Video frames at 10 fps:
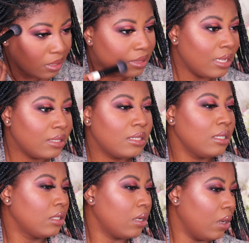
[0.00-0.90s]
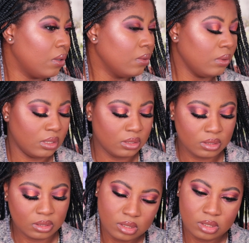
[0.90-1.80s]
That's the gold,
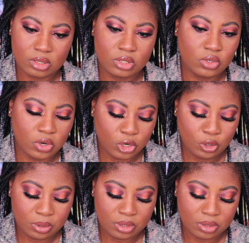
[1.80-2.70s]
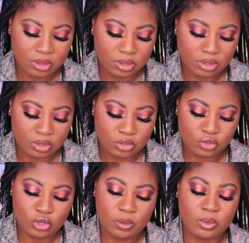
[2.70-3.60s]
the strobe
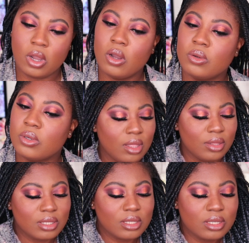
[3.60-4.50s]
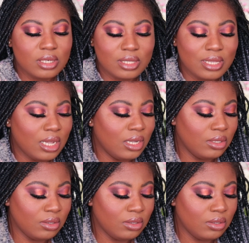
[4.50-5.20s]
gold. This is gonna sound